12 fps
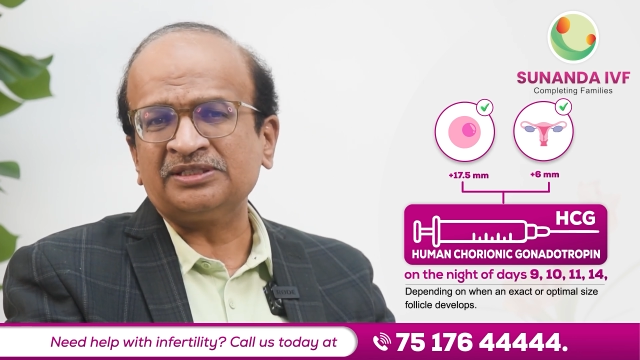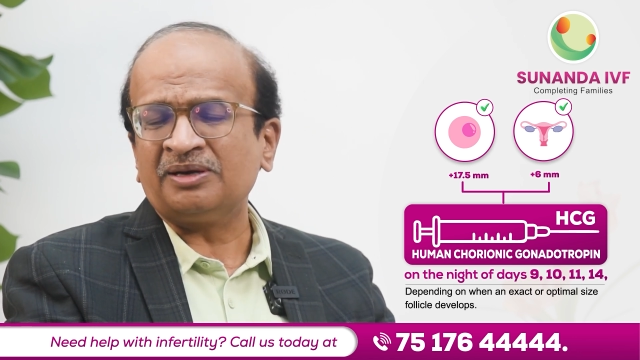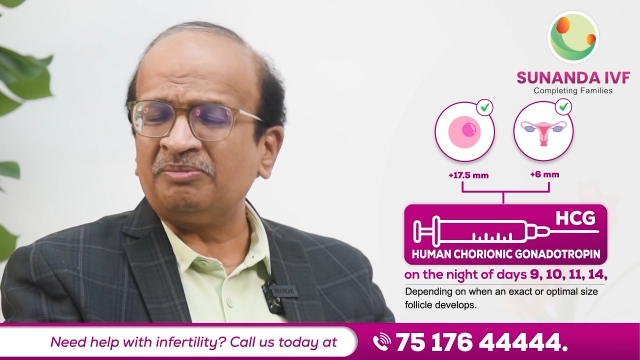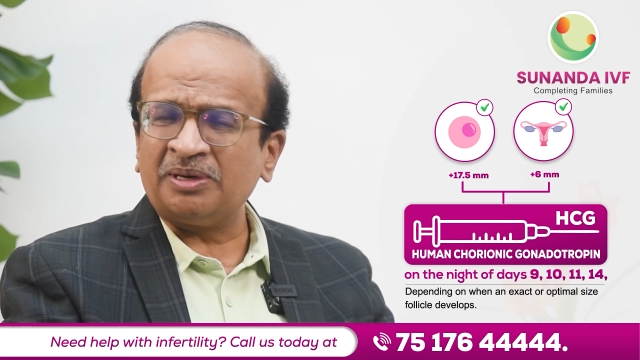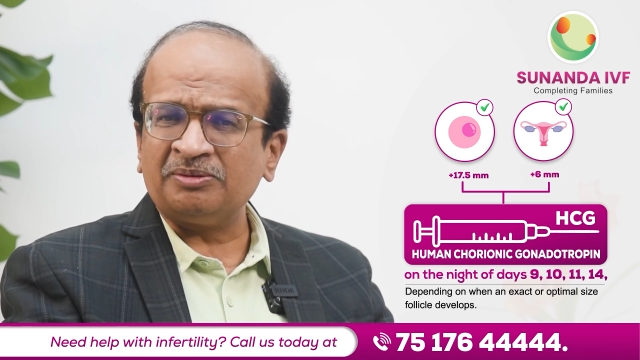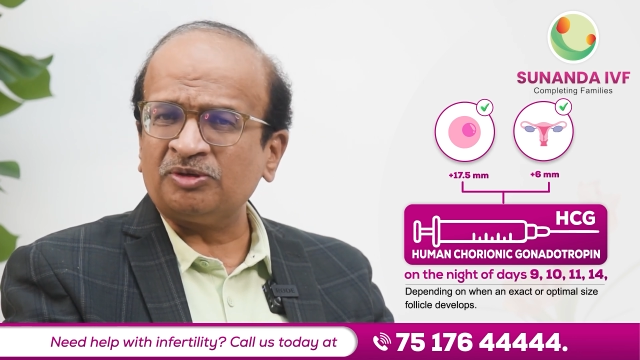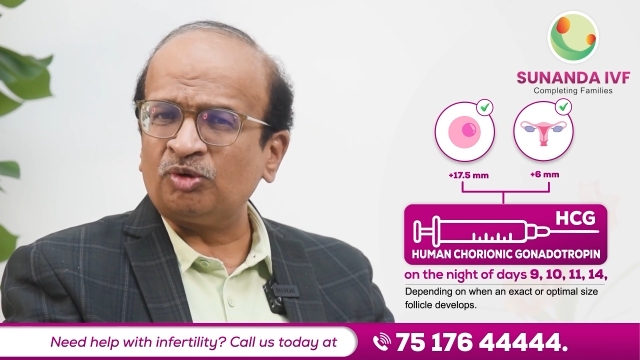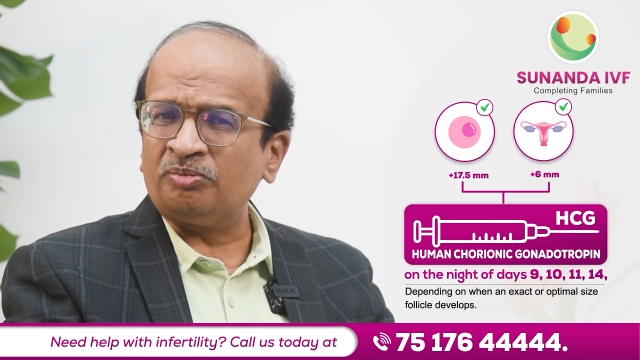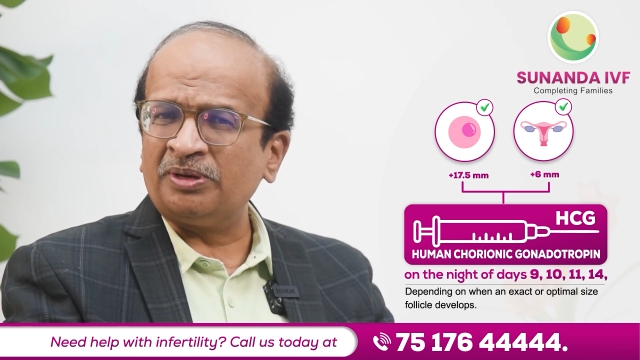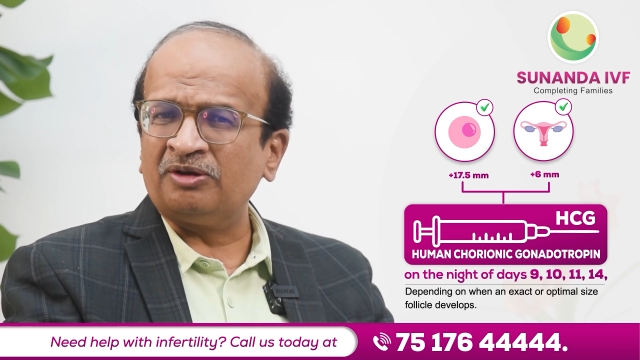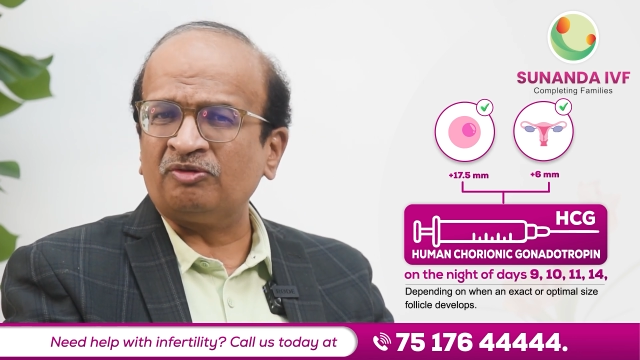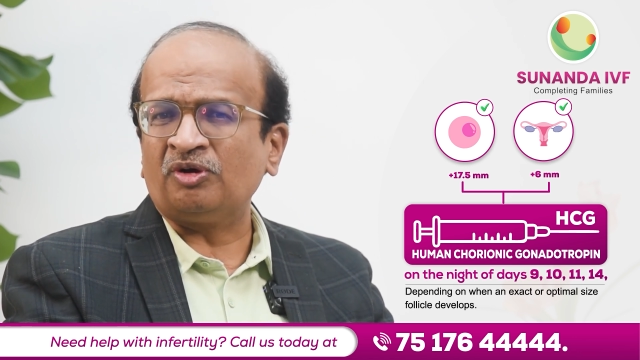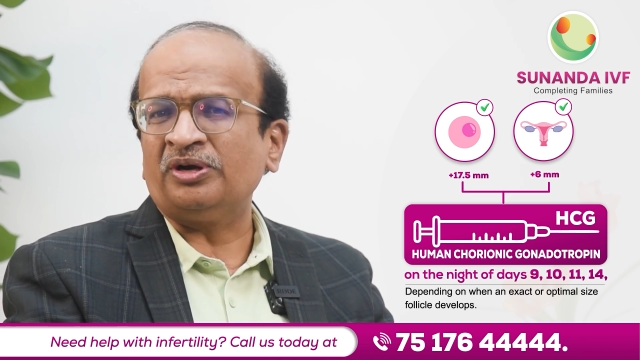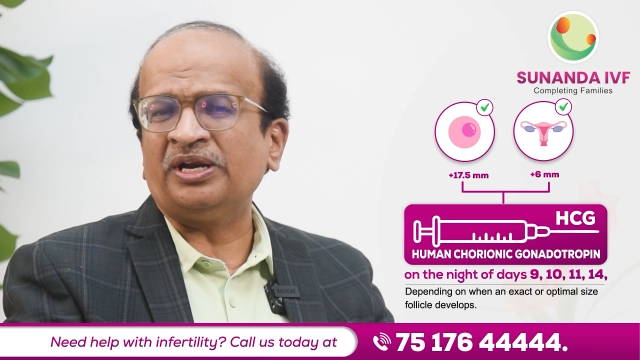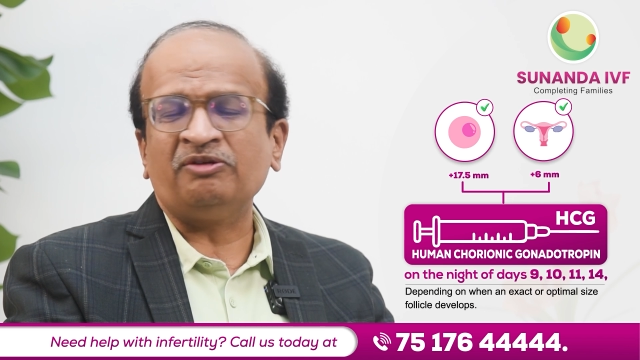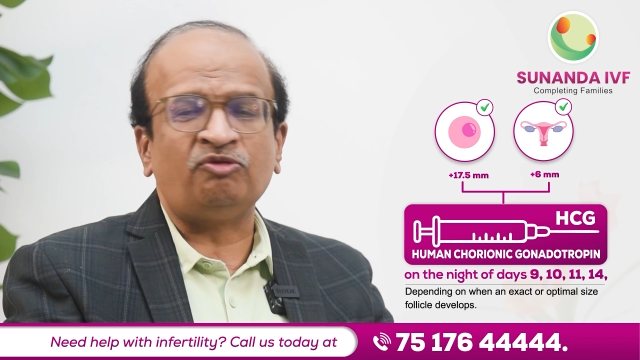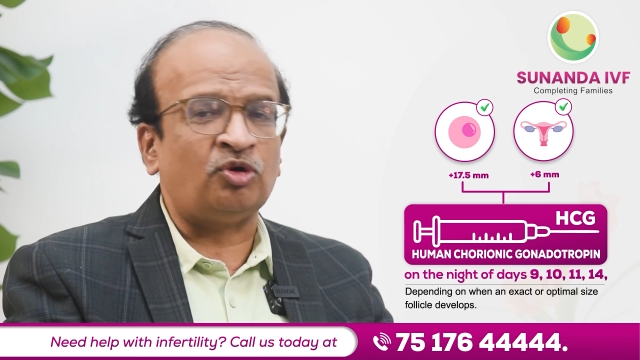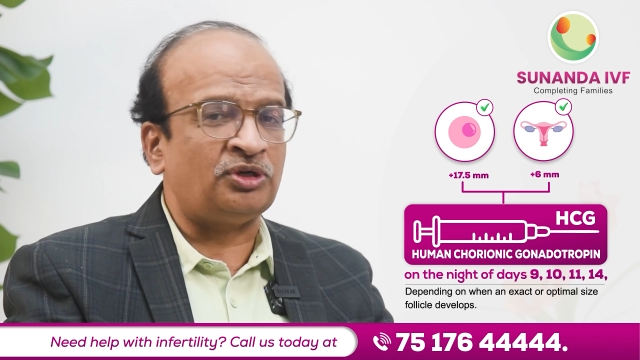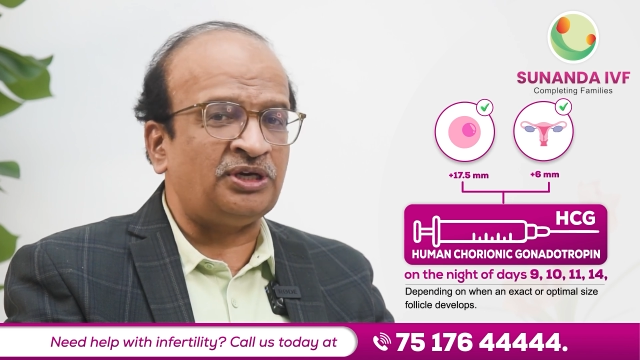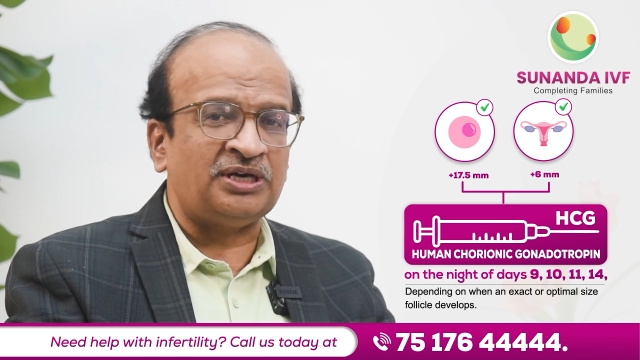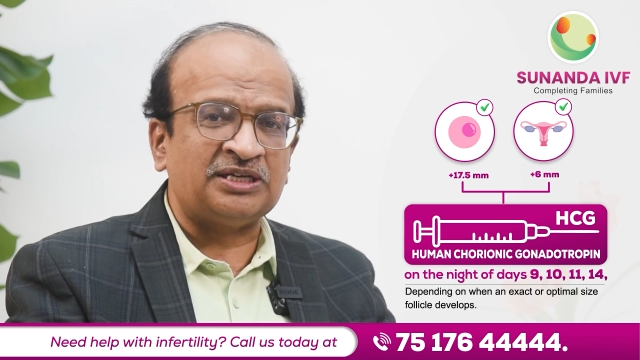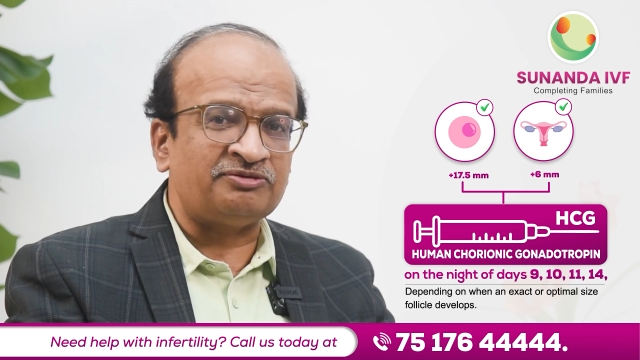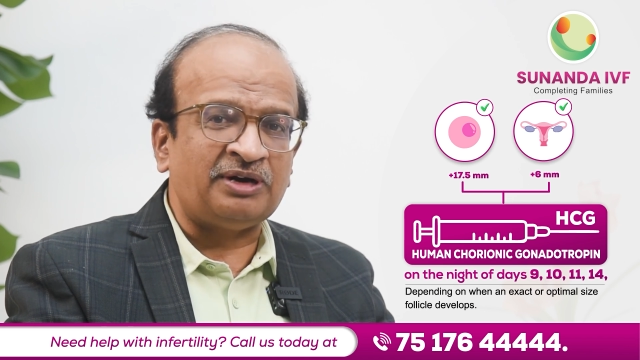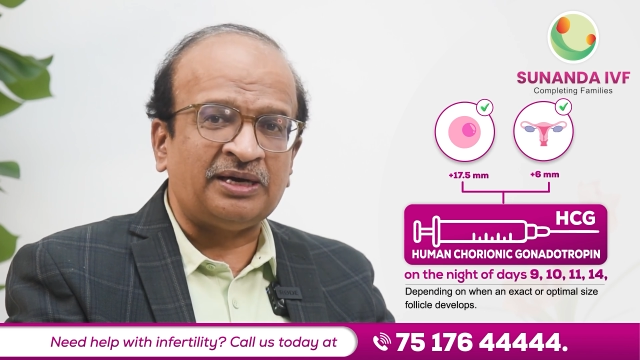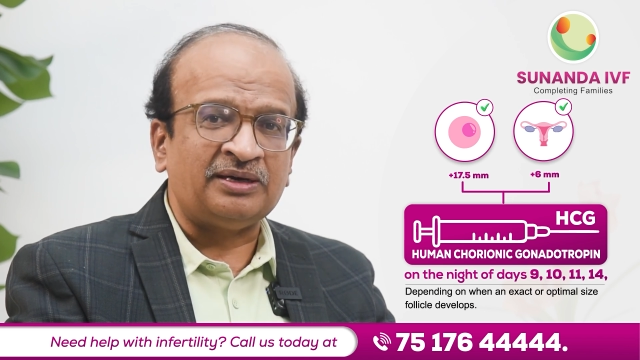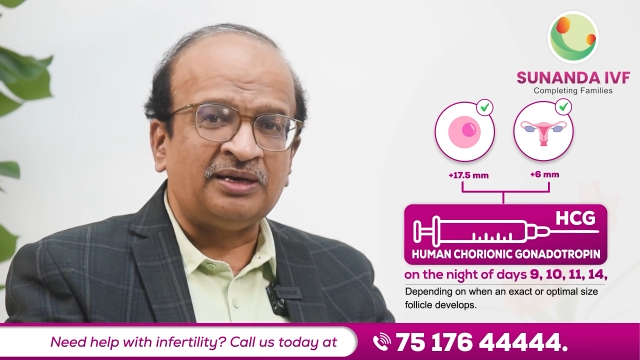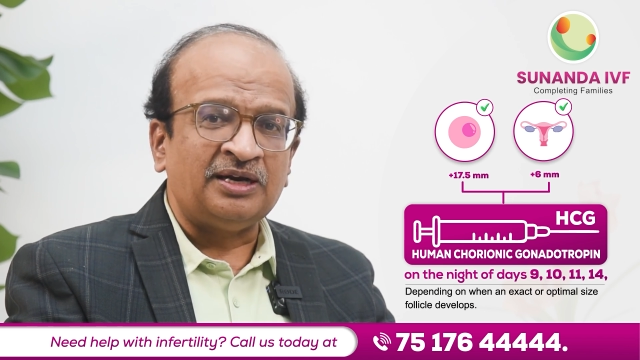sometimes it could be given on day 14 as well,